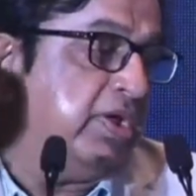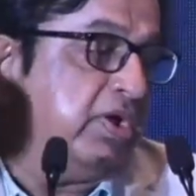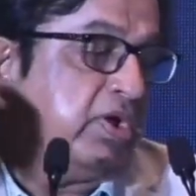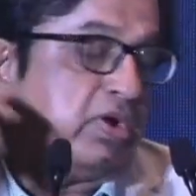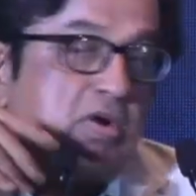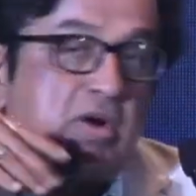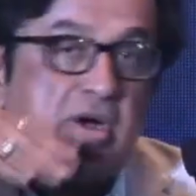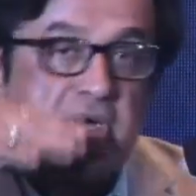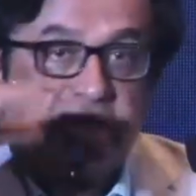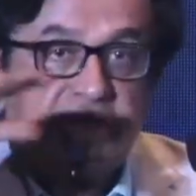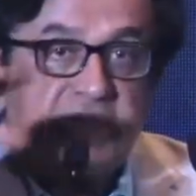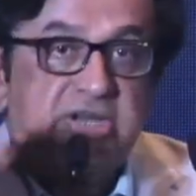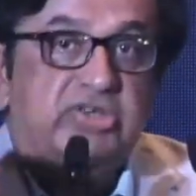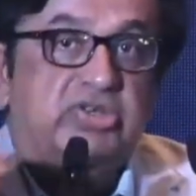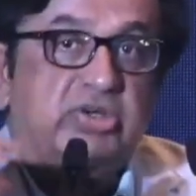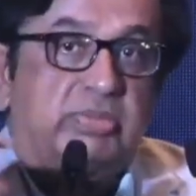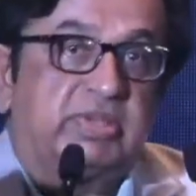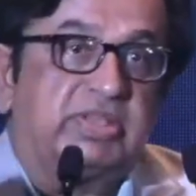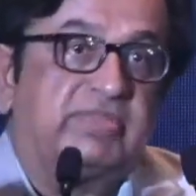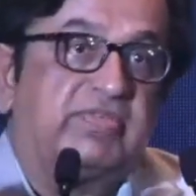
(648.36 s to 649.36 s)

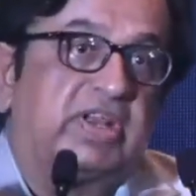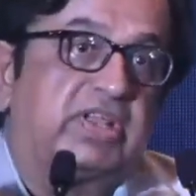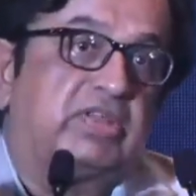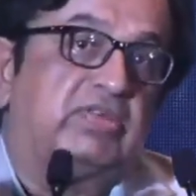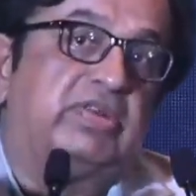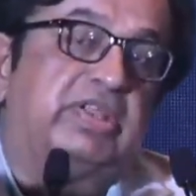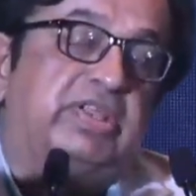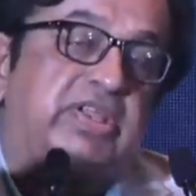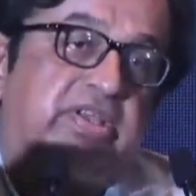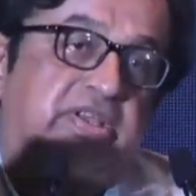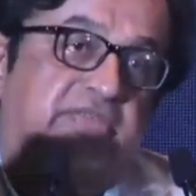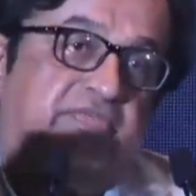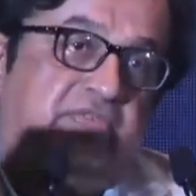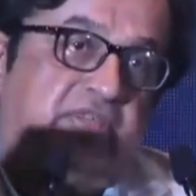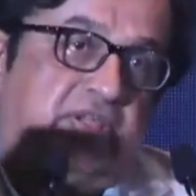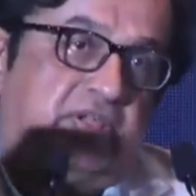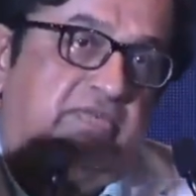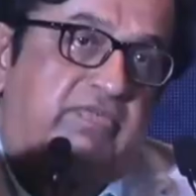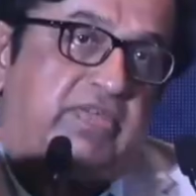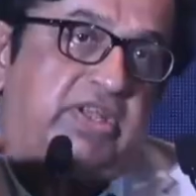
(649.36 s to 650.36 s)
coordination with
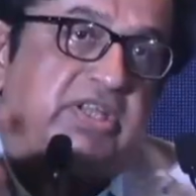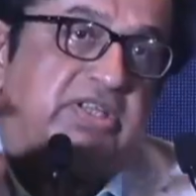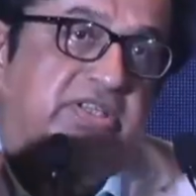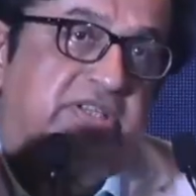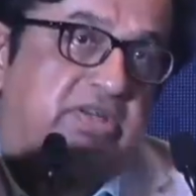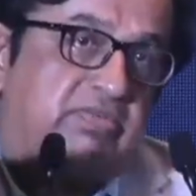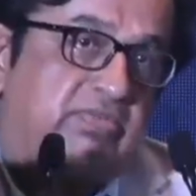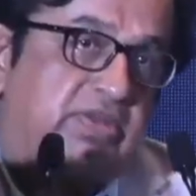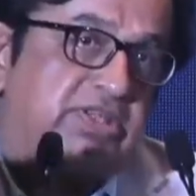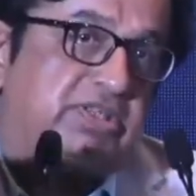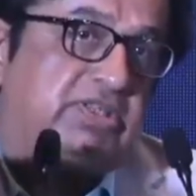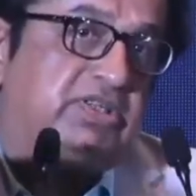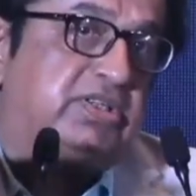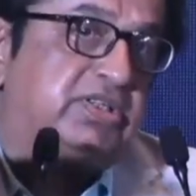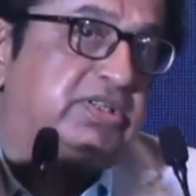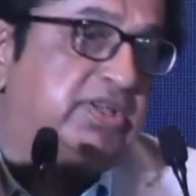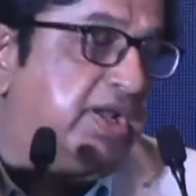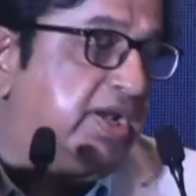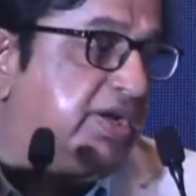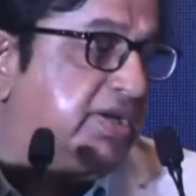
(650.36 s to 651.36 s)
various
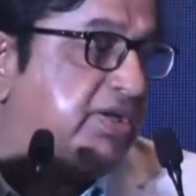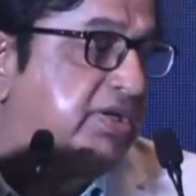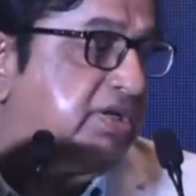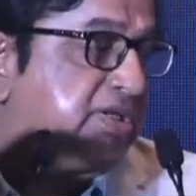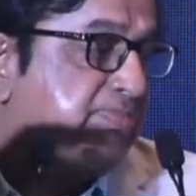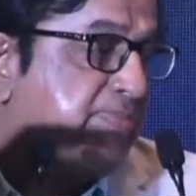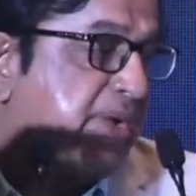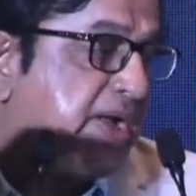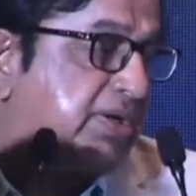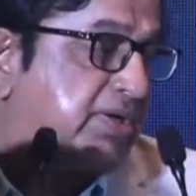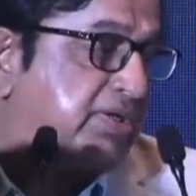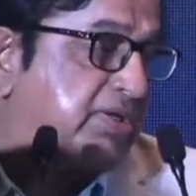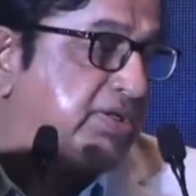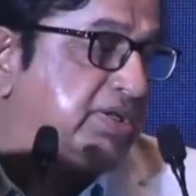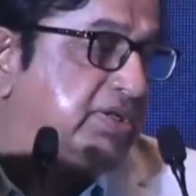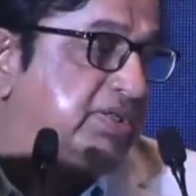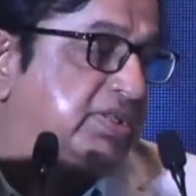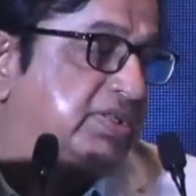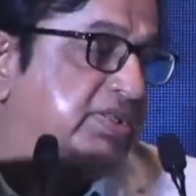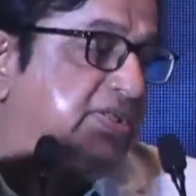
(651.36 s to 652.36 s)
investors, lenders,
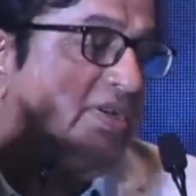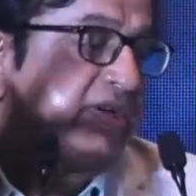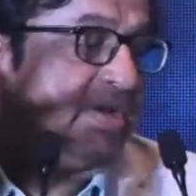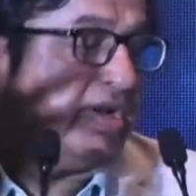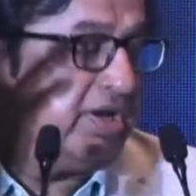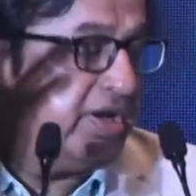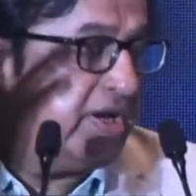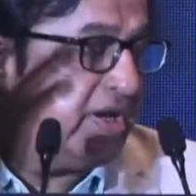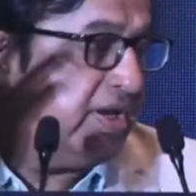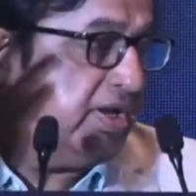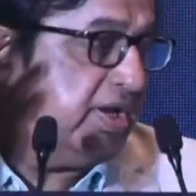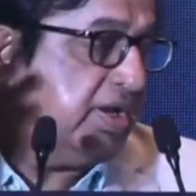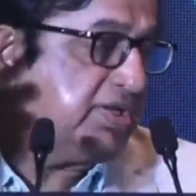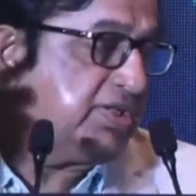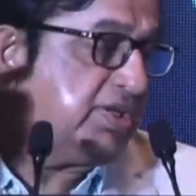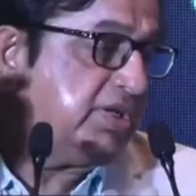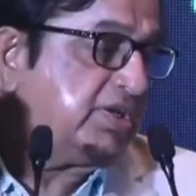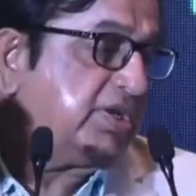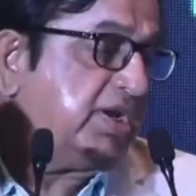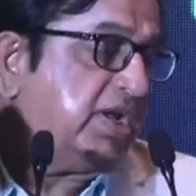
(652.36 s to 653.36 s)
bankers,
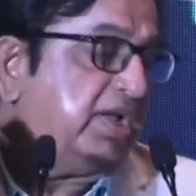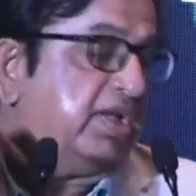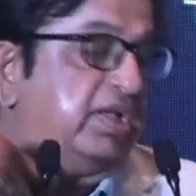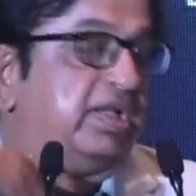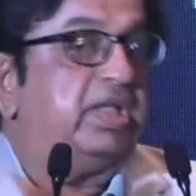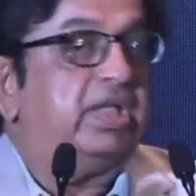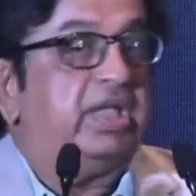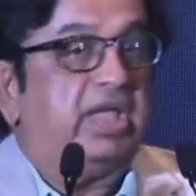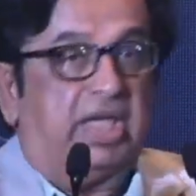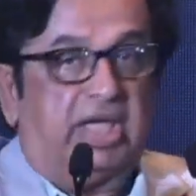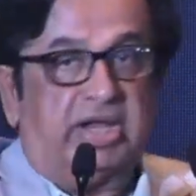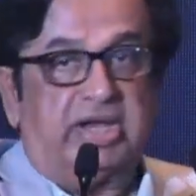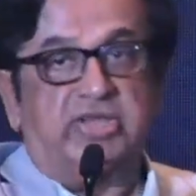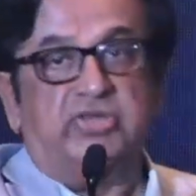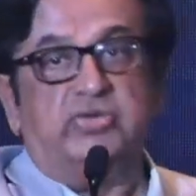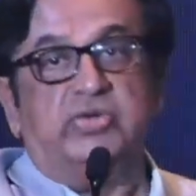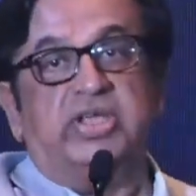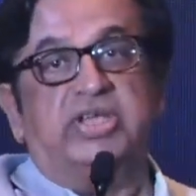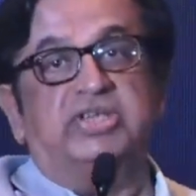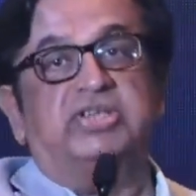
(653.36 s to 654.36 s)
etc. And
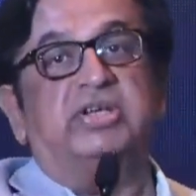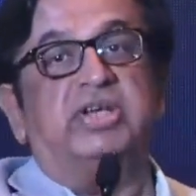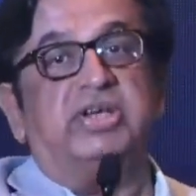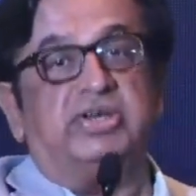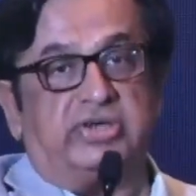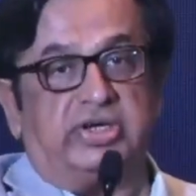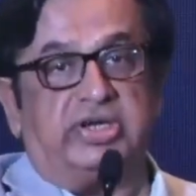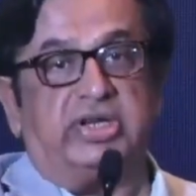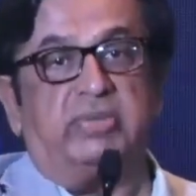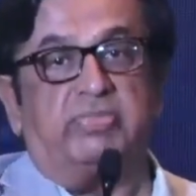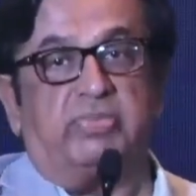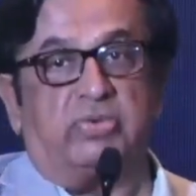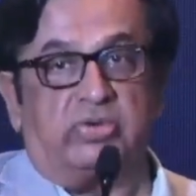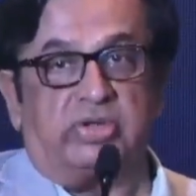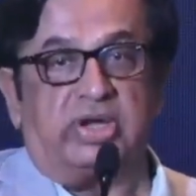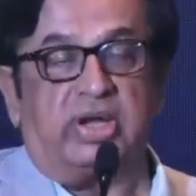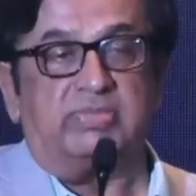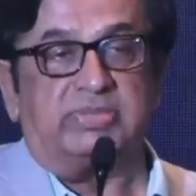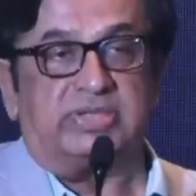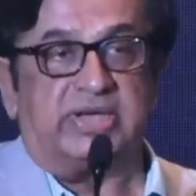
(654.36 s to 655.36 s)
education and training
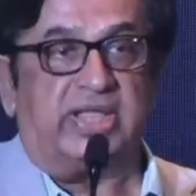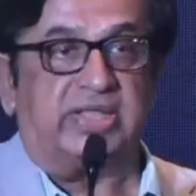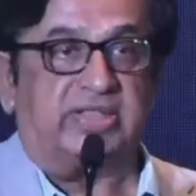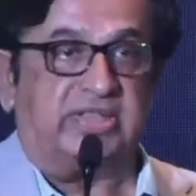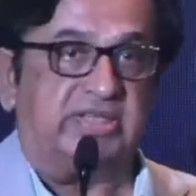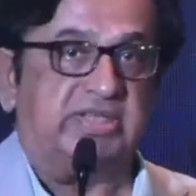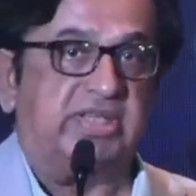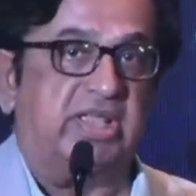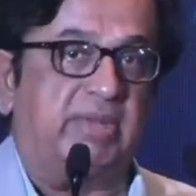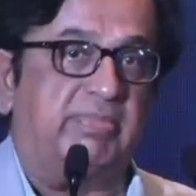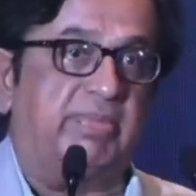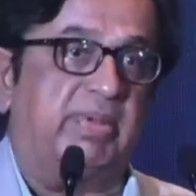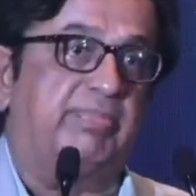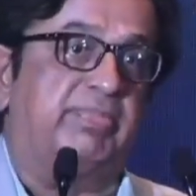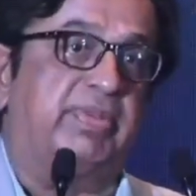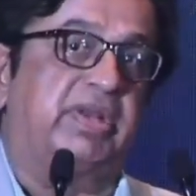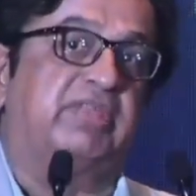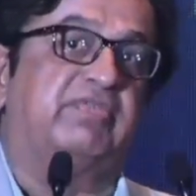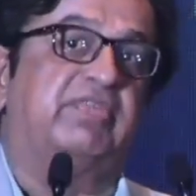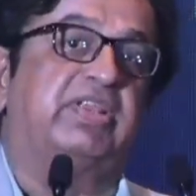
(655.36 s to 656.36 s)
programs like this help a
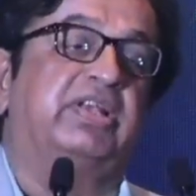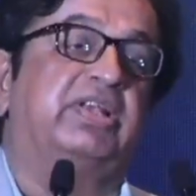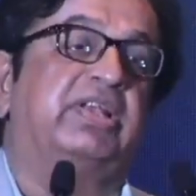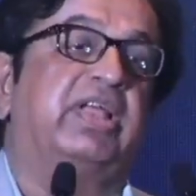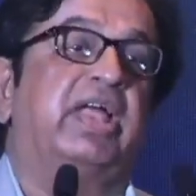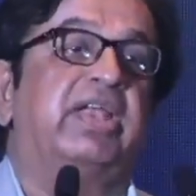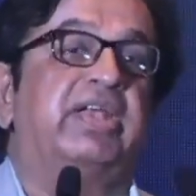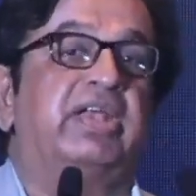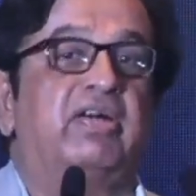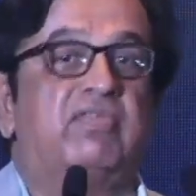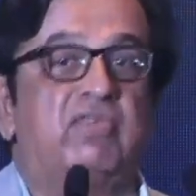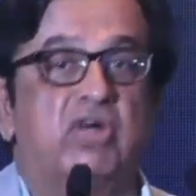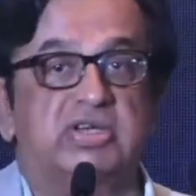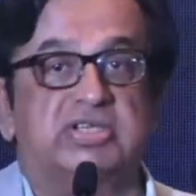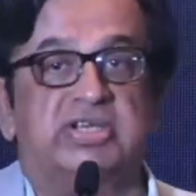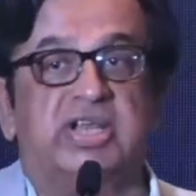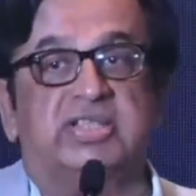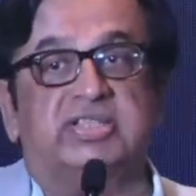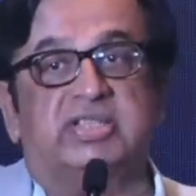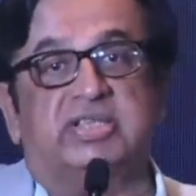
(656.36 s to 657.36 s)
big deal. And awards
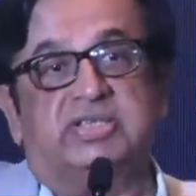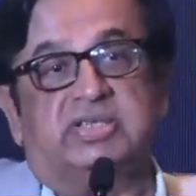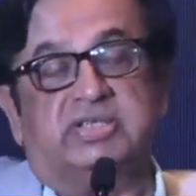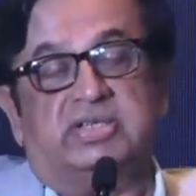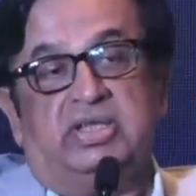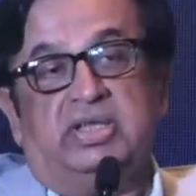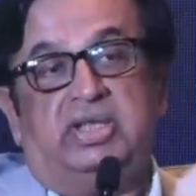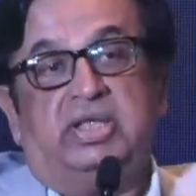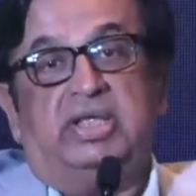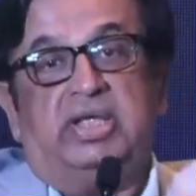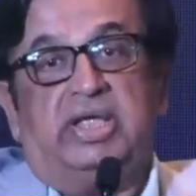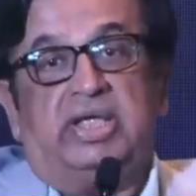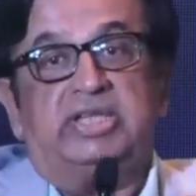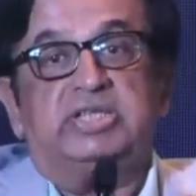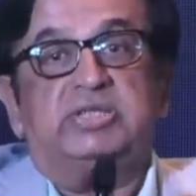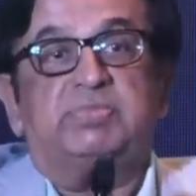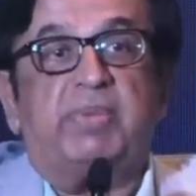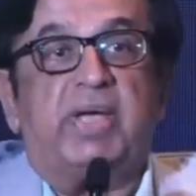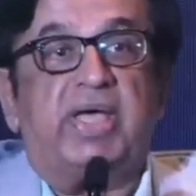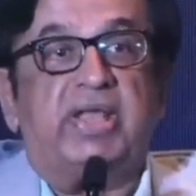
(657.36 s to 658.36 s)
like this
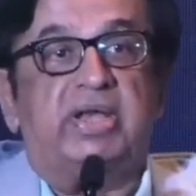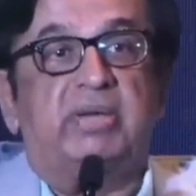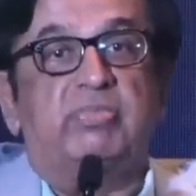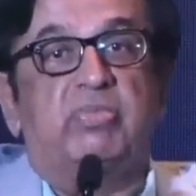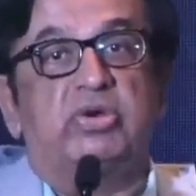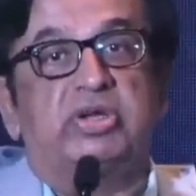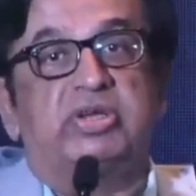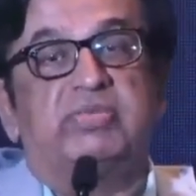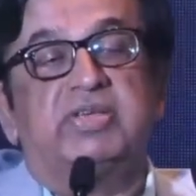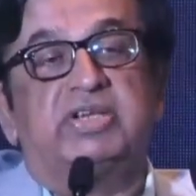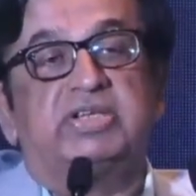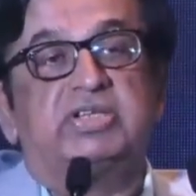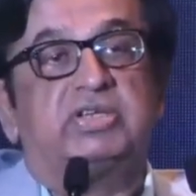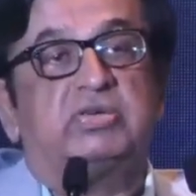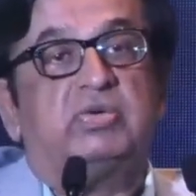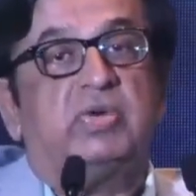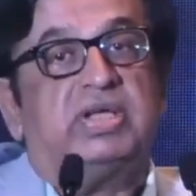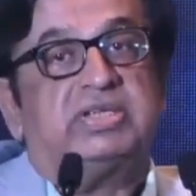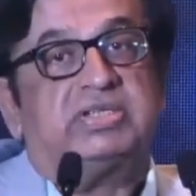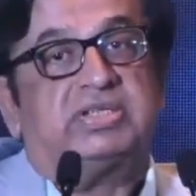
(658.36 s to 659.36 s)
inspire and motivate
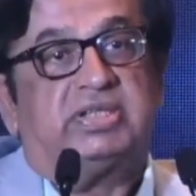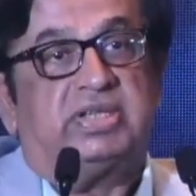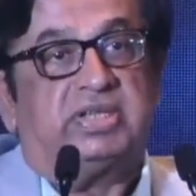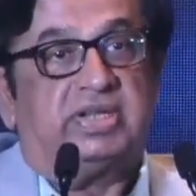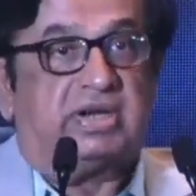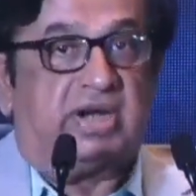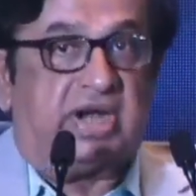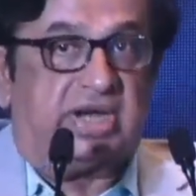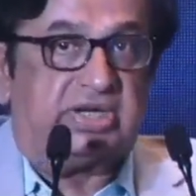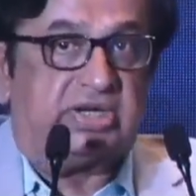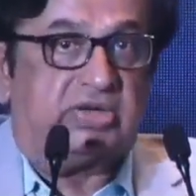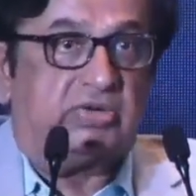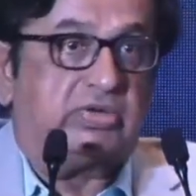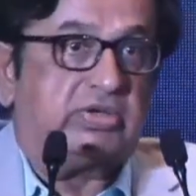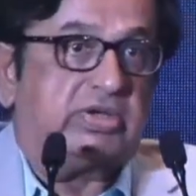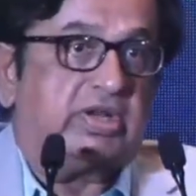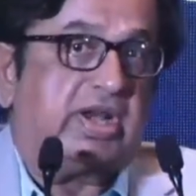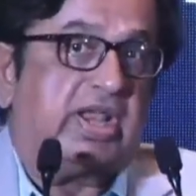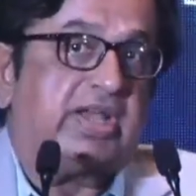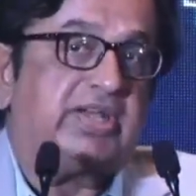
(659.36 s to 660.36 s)
to us the
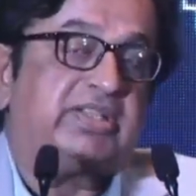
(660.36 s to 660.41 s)
right